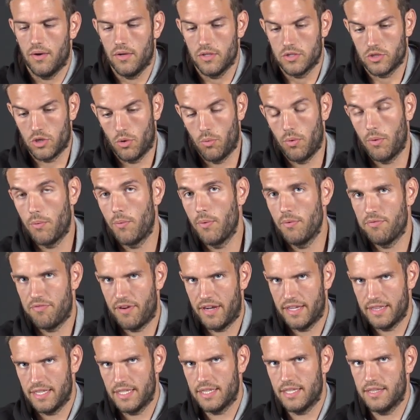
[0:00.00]
So we will
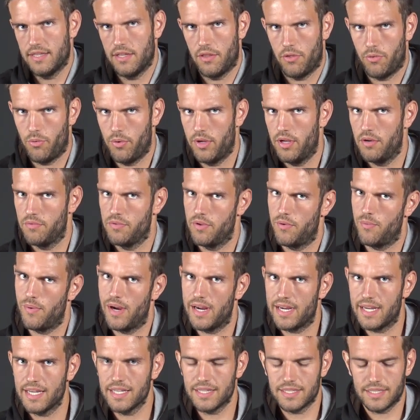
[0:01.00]
find it in the 3 of the
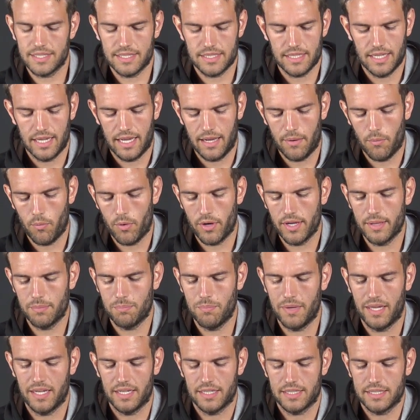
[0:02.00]
rackets, and what it
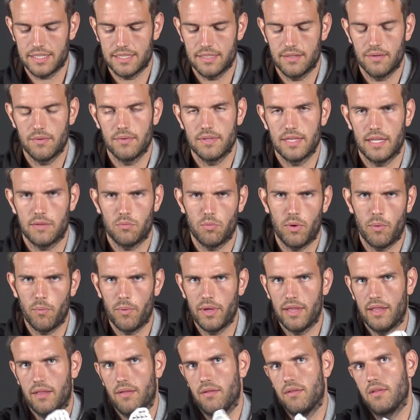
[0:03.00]
means that when
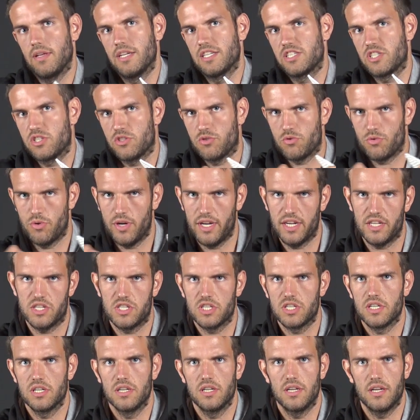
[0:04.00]
we
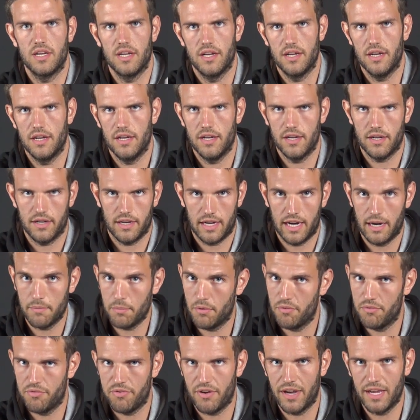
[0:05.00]
stretch
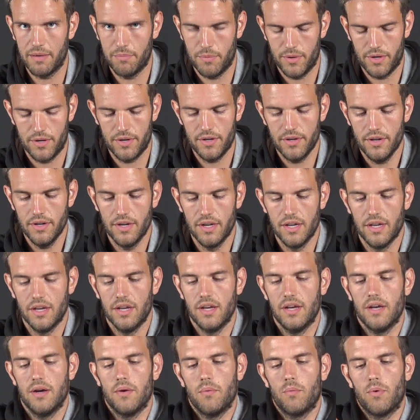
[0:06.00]
carbon fiber,
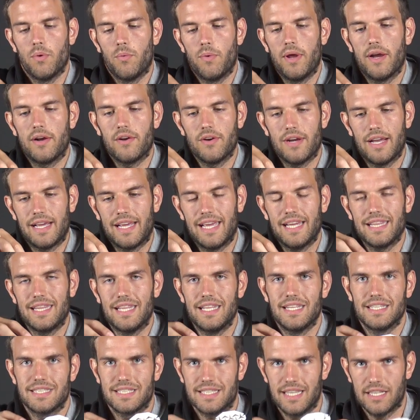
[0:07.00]
what we are gonna get,
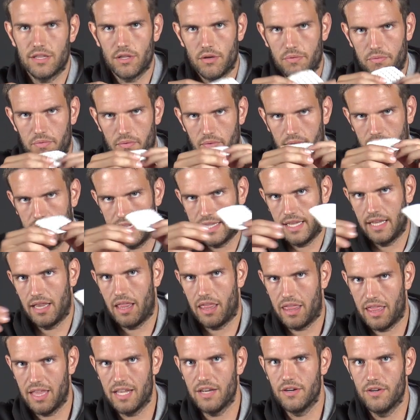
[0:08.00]
instead of getting
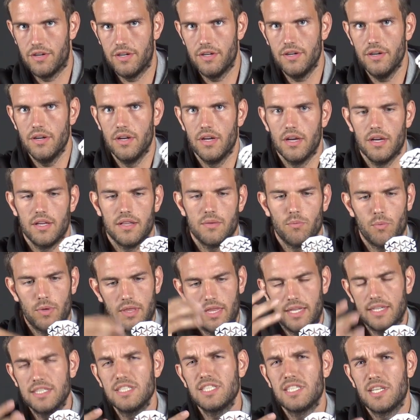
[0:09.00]
thinner with
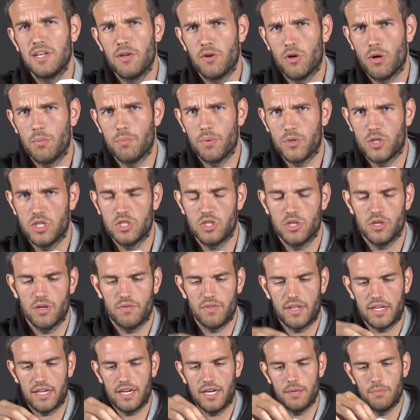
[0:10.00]
this new composition of
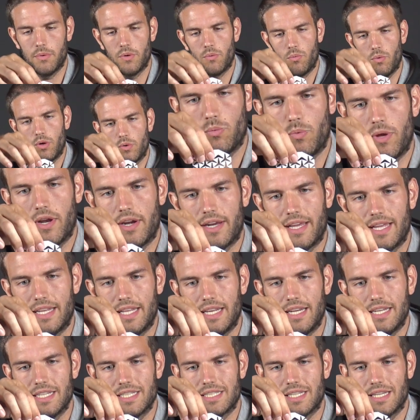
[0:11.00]
the carbon, what we are
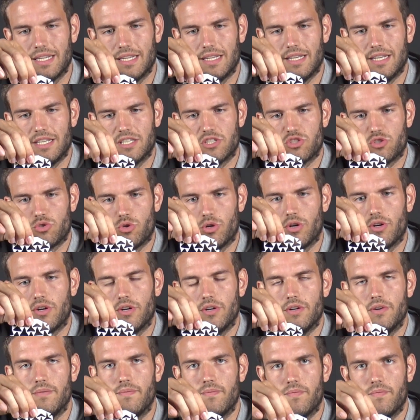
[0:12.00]
getting is stronger.